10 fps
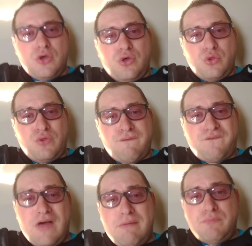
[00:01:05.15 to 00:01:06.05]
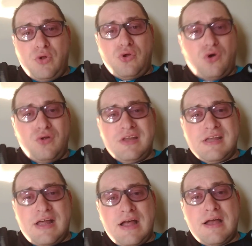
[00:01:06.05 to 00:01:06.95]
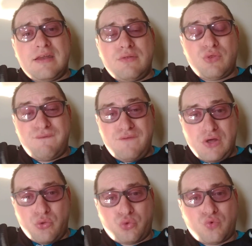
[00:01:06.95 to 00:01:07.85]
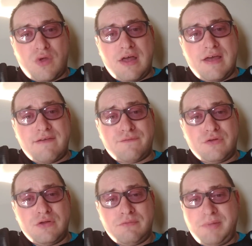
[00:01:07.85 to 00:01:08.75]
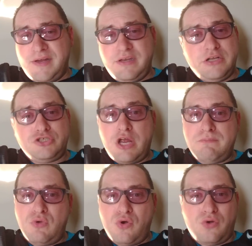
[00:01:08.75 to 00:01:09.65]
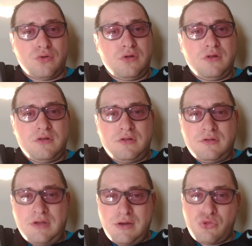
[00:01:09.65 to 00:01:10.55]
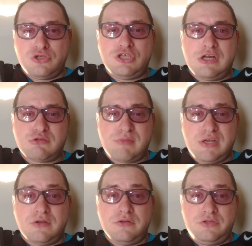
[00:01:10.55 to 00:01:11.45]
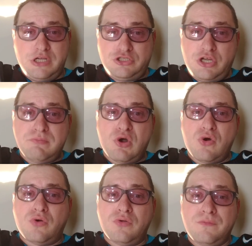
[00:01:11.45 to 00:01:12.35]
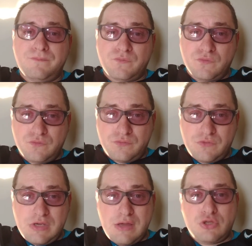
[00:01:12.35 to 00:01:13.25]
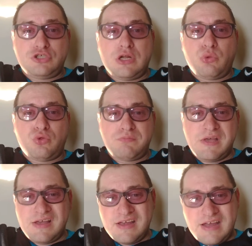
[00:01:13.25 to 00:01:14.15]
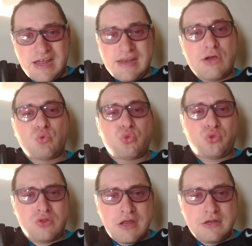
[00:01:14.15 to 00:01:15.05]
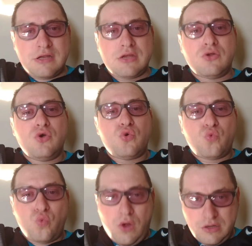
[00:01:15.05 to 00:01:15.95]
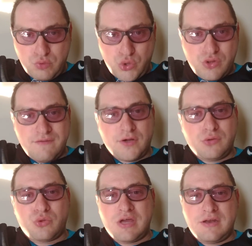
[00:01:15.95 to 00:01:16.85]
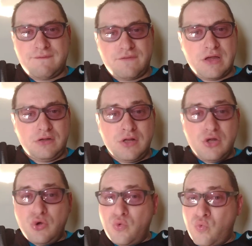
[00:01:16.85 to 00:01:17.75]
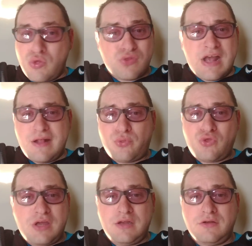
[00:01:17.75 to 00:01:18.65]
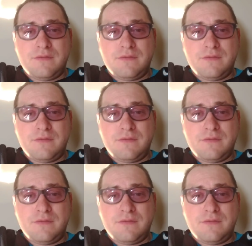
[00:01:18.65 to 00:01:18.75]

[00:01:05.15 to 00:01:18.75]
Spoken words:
the fumble early on and the first drive by DJ Moore. Ladies and gentlemen, DJ Moore, he has a chance to be an outstanding wide receiver in the NFL. With that said,